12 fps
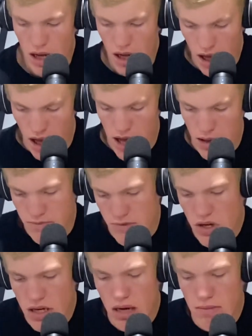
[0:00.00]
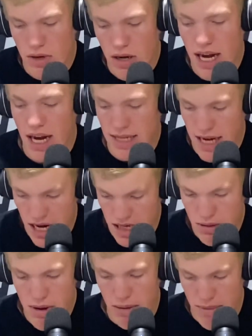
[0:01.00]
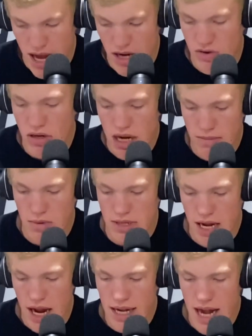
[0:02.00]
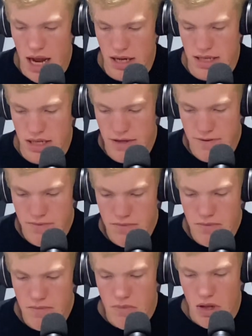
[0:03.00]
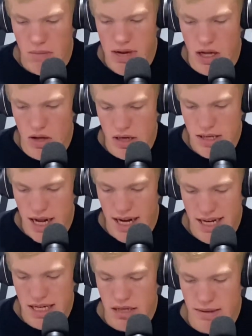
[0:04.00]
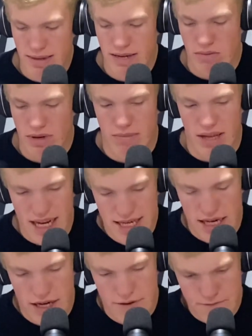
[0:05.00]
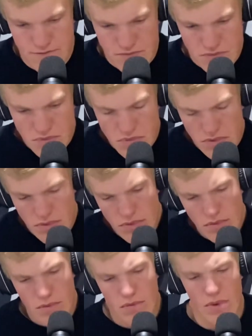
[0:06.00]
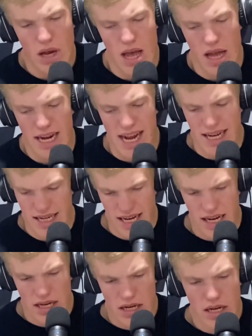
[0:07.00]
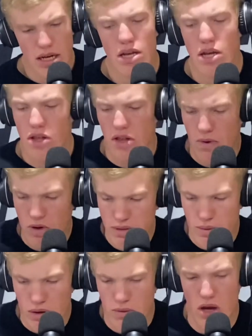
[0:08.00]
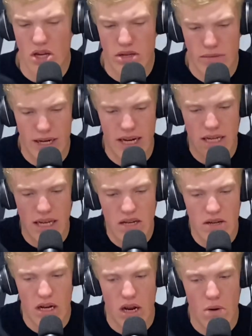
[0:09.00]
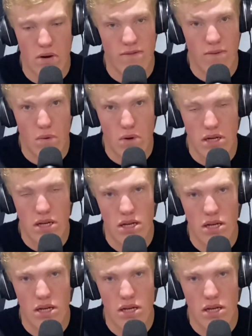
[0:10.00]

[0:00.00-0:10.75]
Um, truck number, I guess, actually my bad. The truck number was not announced, but it looks like he's going to be replacing uh, Hailie Deegan. Thor Sport will also be continuing to go to Ford.